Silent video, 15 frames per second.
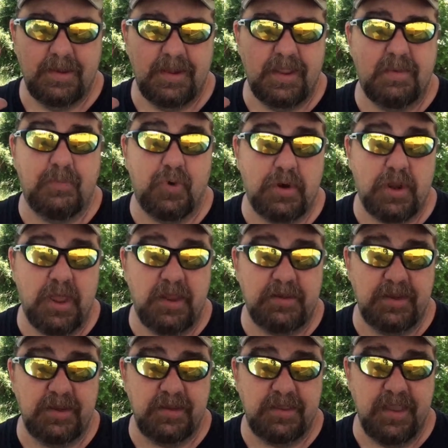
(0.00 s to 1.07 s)
a lot more
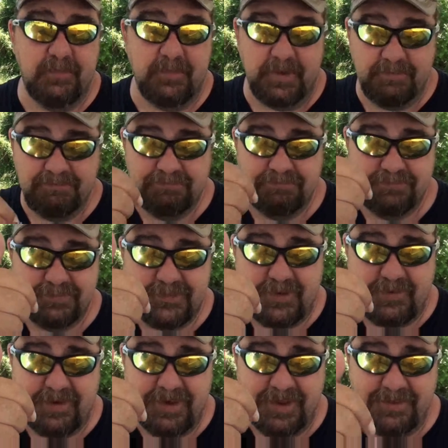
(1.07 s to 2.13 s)
content coming.
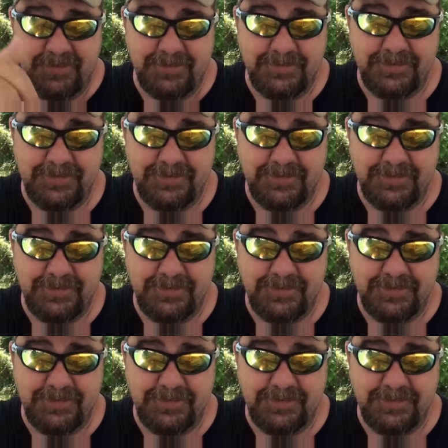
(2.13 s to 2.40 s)
All right, y'all.